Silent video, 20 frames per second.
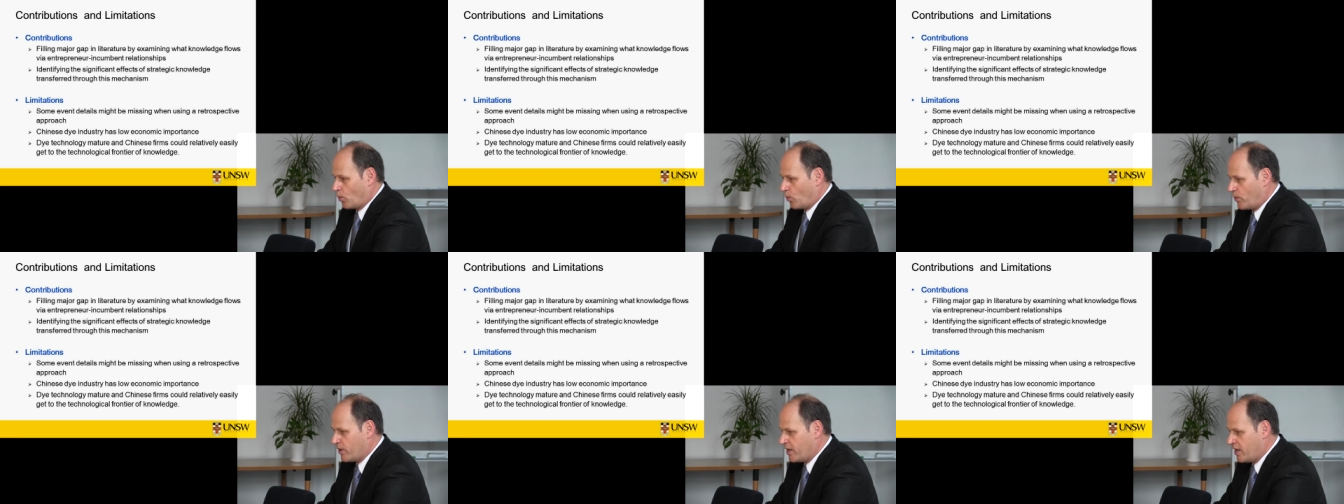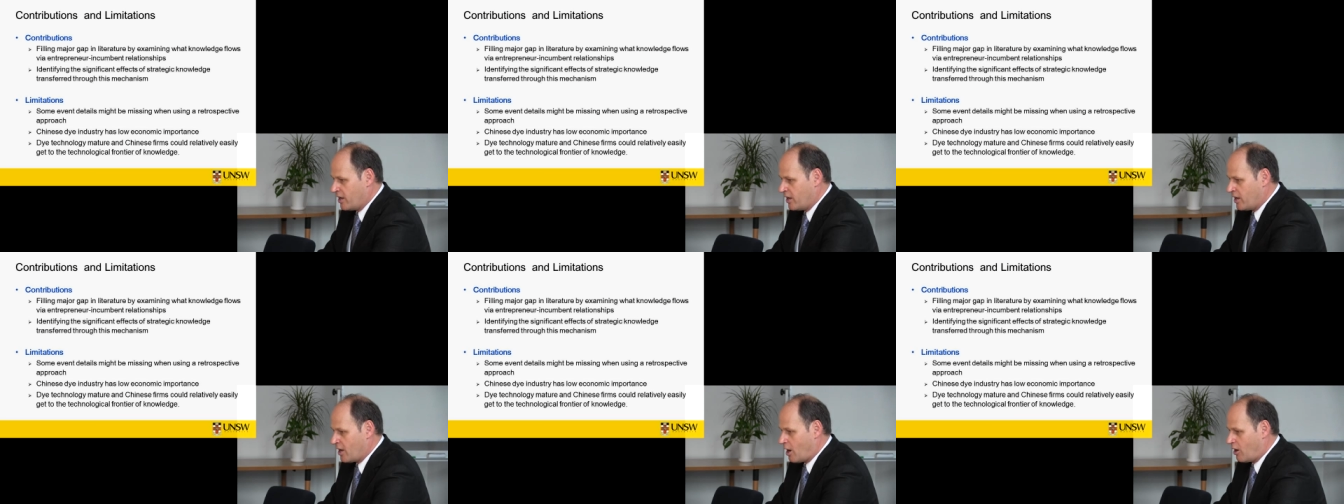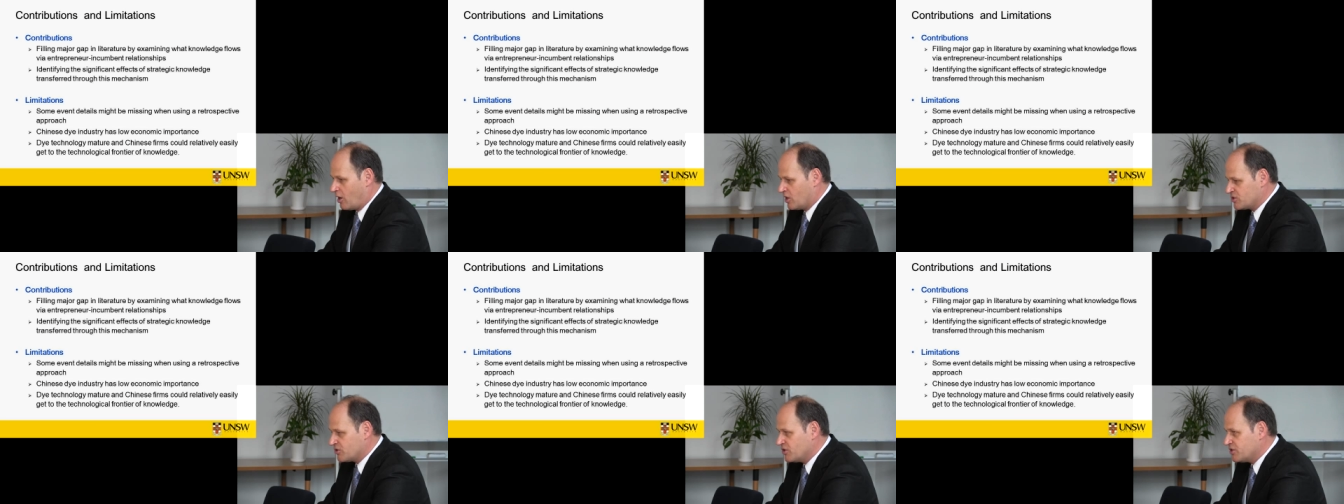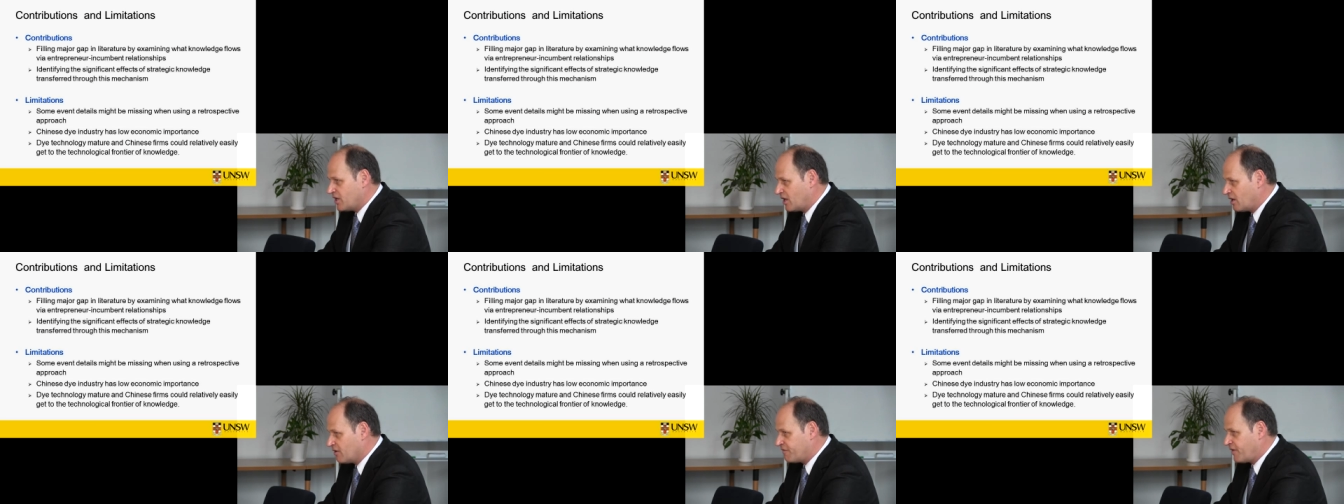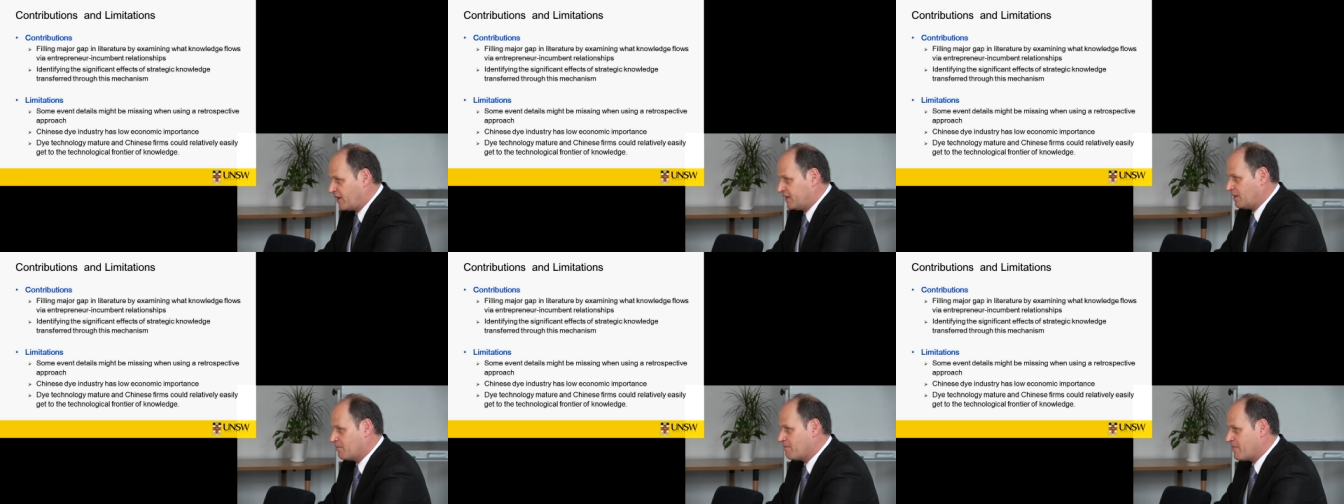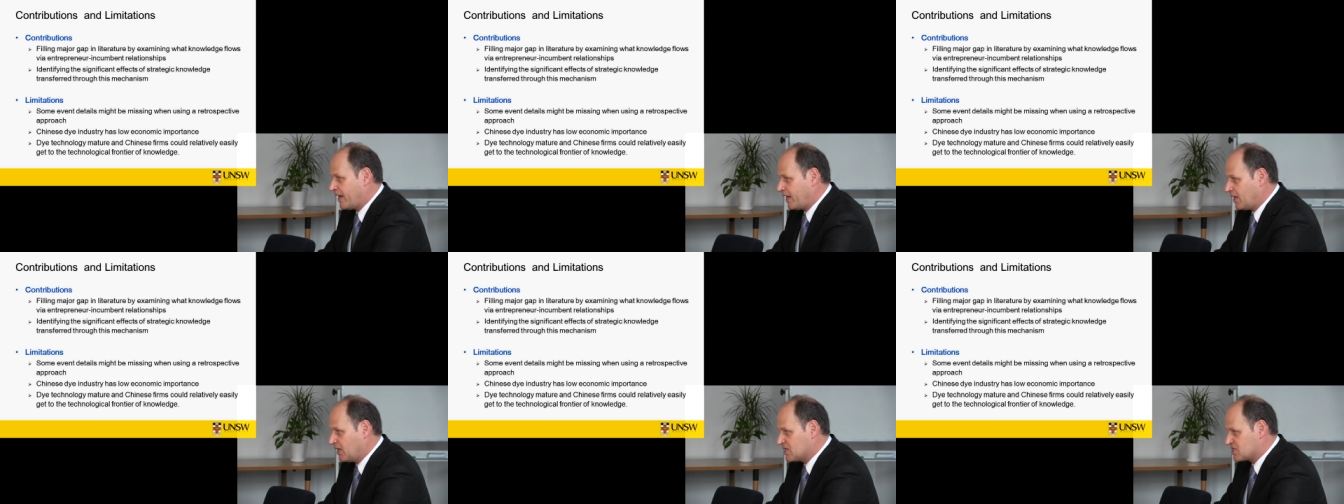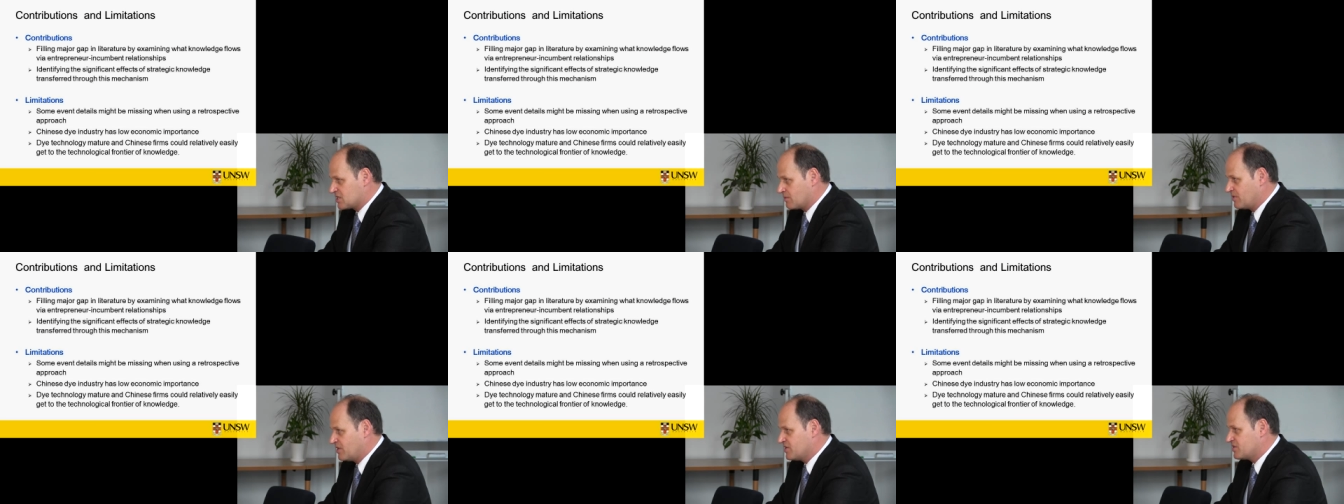We also identified the
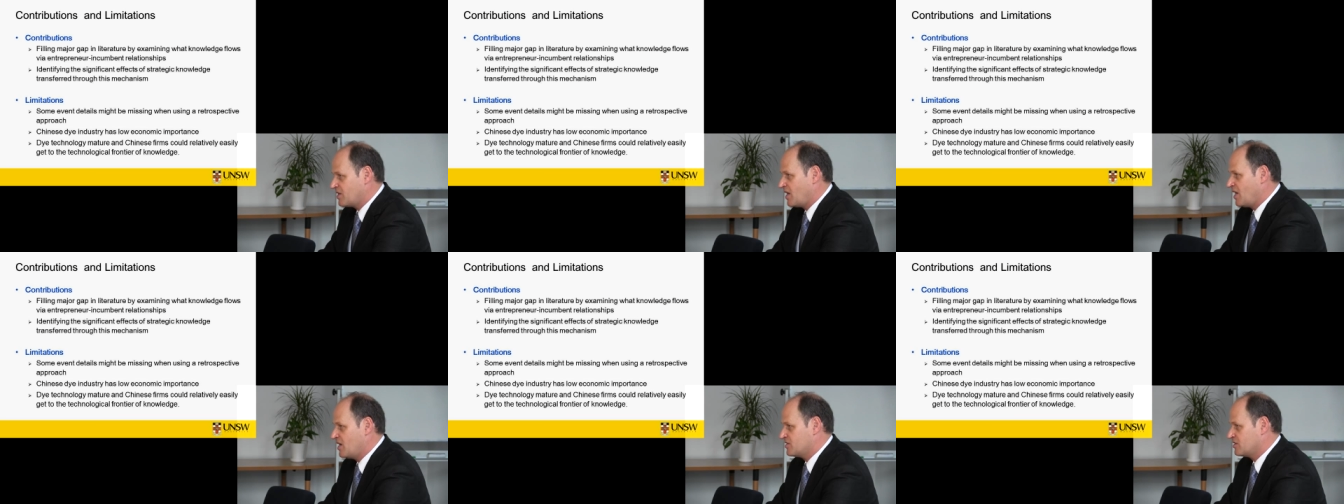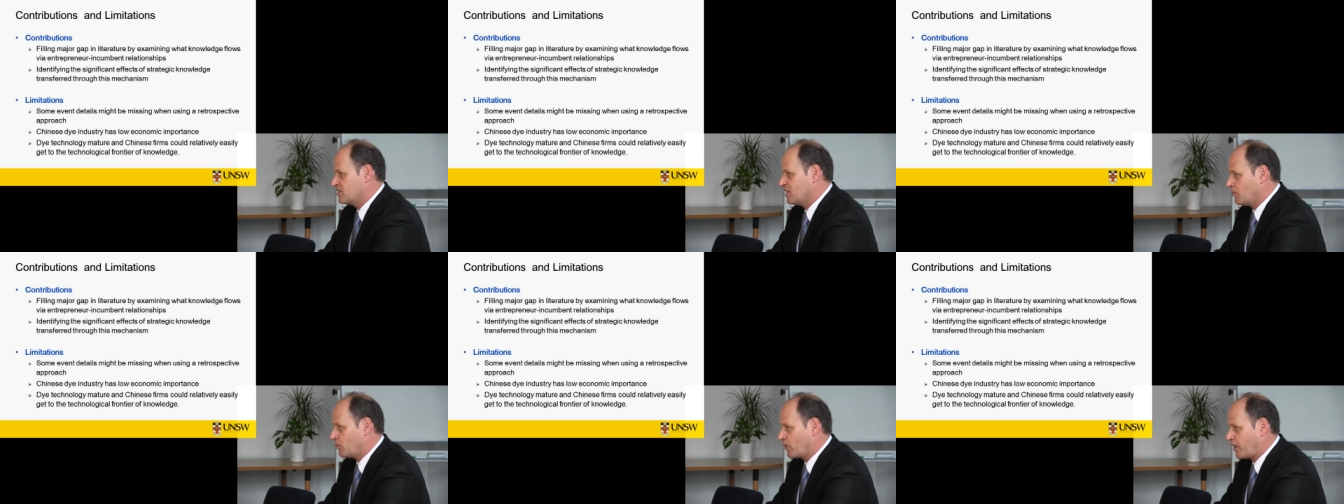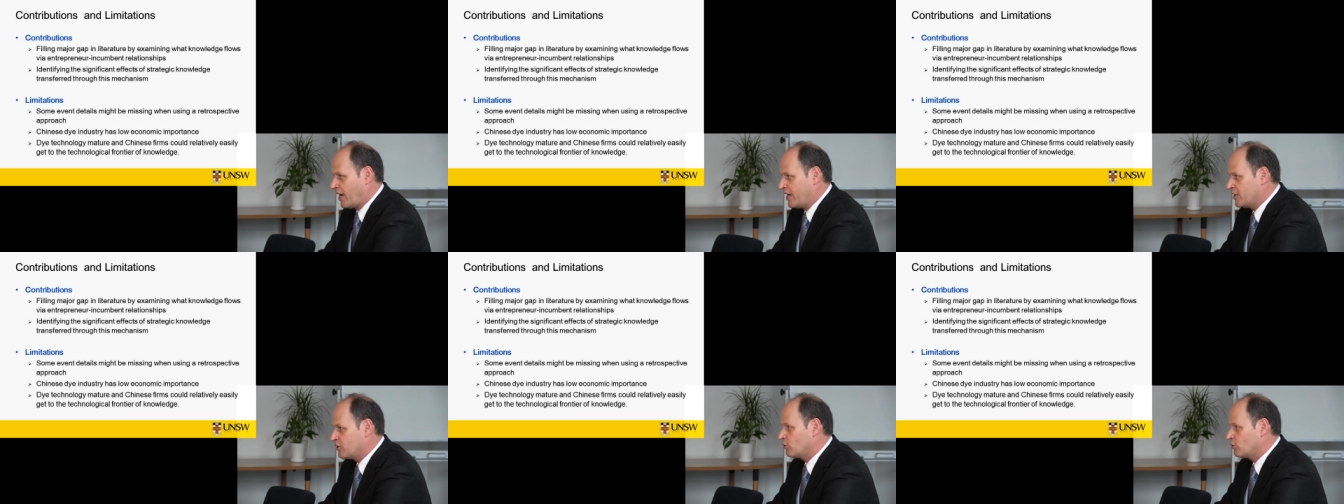mechanism, in this case, the network.